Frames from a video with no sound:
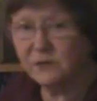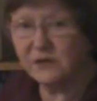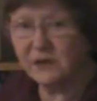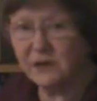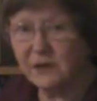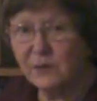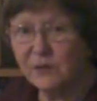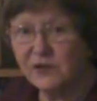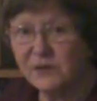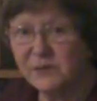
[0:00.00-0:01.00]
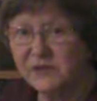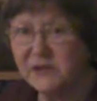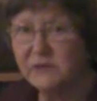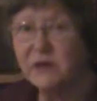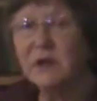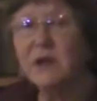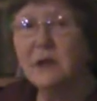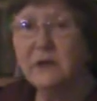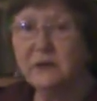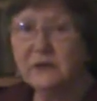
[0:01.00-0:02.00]
get a lot more specific
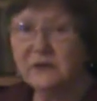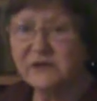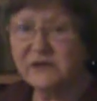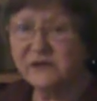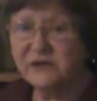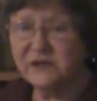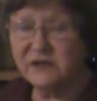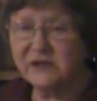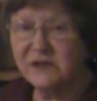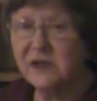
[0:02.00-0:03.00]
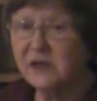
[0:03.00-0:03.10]
than the Sears does